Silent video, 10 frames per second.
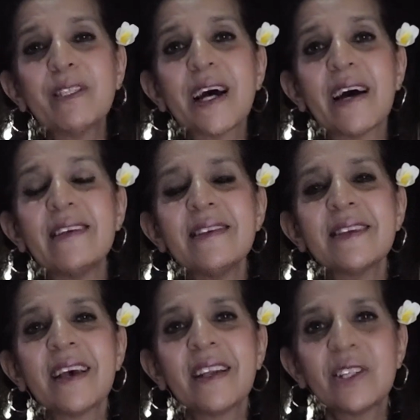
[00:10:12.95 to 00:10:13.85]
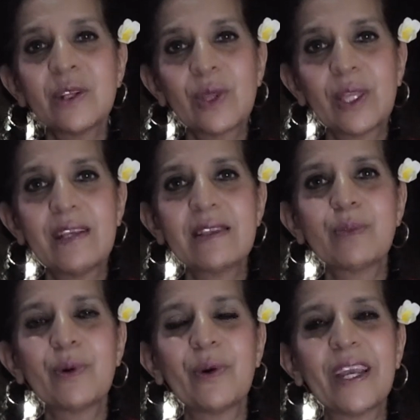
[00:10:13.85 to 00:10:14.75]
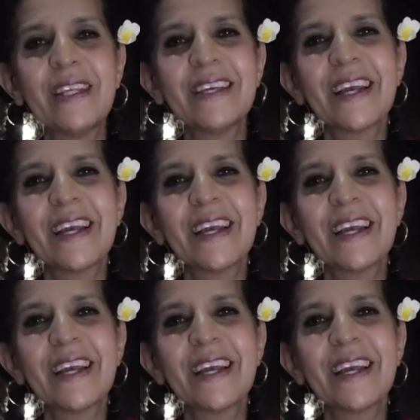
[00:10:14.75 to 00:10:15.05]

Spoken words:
us to this point,